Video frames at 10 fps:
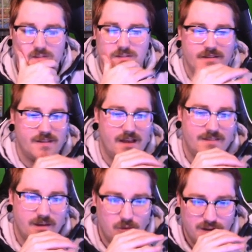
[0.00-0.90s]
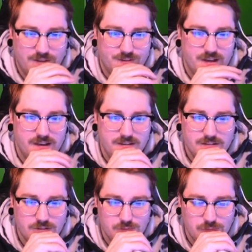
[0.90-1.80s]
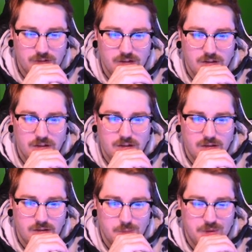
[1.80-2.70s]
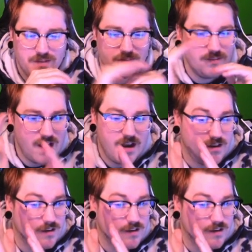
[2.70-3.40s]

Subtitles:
Is that where he stays? Because he's not